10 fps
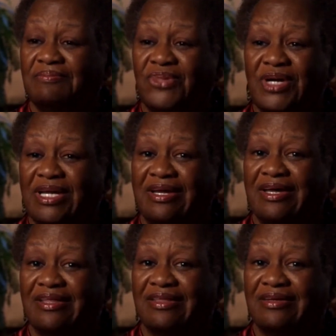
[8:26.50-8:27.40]
pray
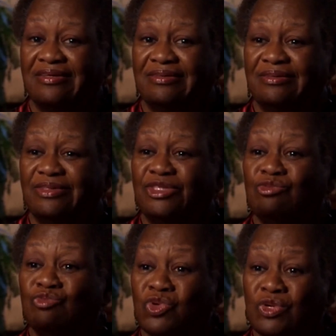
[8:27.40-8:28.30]
together,
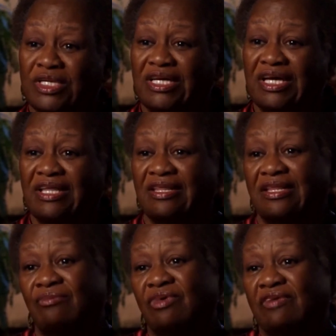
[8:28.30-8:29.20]
do more together
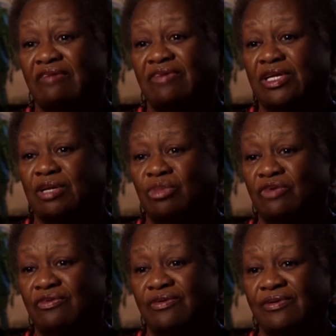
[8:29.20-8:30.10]
than we've ever done
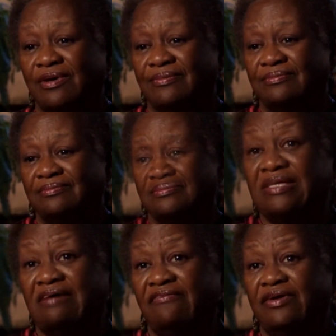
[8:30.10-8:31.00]
before.
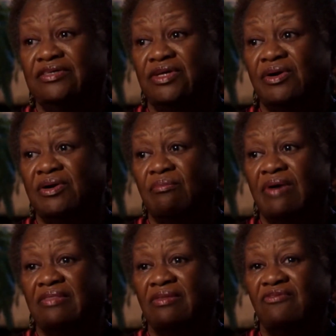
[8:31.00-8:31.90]
I first heard
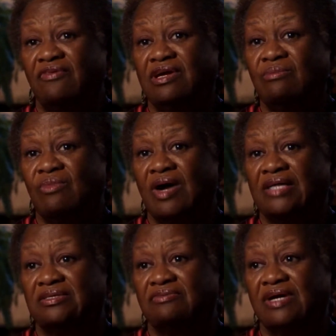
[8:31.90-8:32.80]
about the Freedom
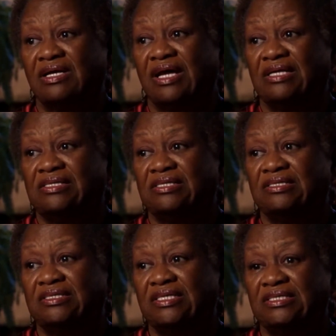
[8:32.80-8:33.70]
Rides around
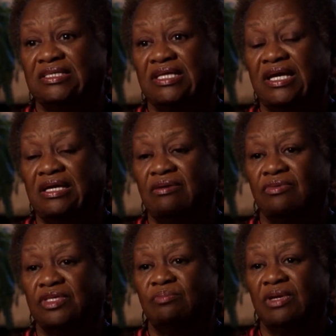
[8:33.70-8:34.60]
1960, and it
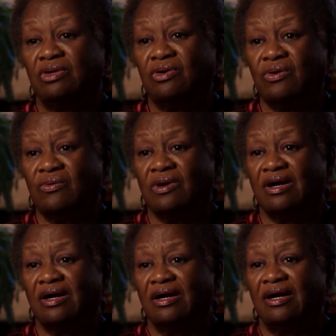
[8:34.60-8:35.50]
was
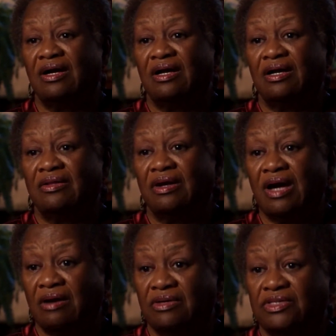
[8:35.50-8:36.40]
before the
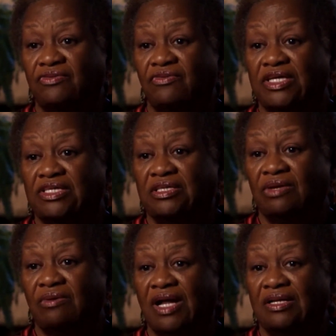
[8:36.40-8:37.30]
Congress of Racial
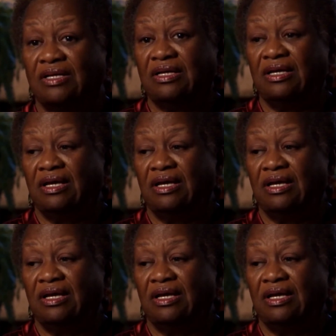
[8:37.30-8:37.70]
Equality.